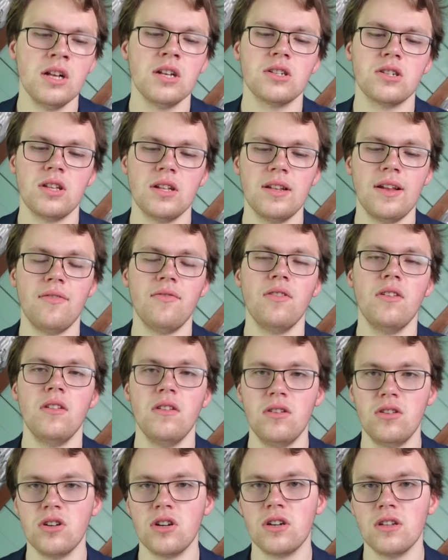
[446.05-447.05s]
So, they
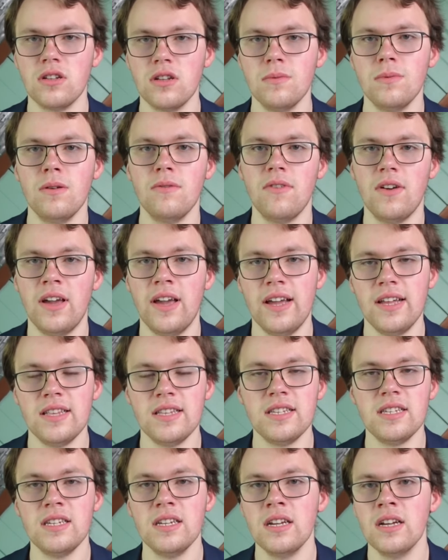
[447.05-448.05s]
definitely took a little bit of a
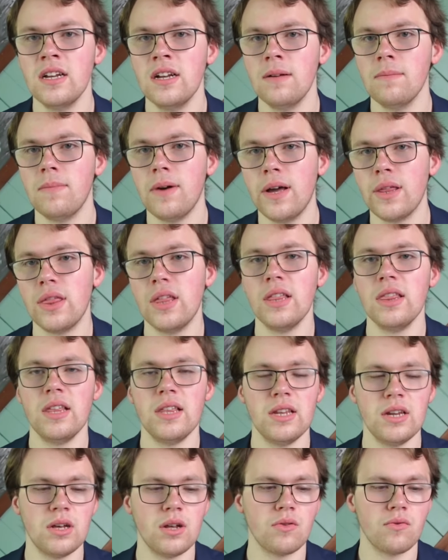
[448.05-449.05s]
hit, but I think they
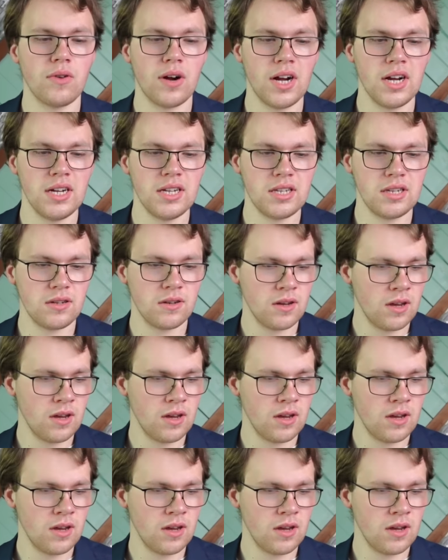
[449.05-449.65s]
did all right.